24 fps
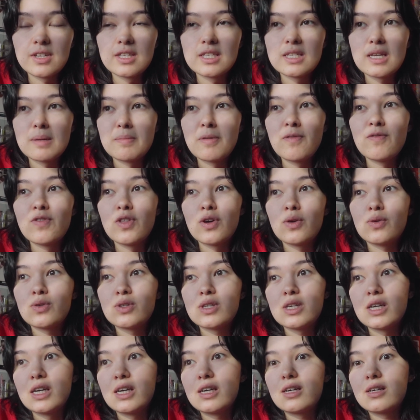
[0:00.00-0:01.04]
and some of
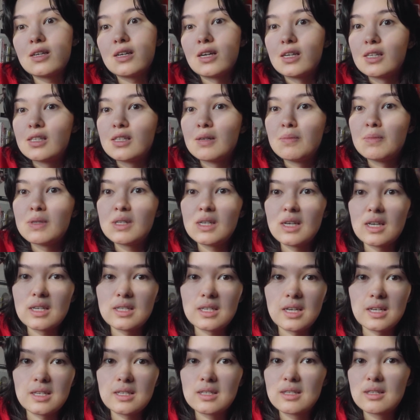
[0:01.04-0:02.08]
those like custom
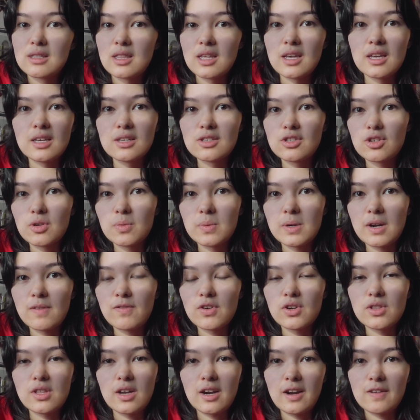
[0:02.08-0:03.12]
CSS things or
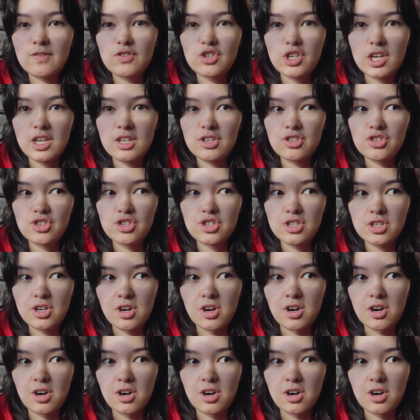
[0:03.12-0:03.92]
whatever that I've changed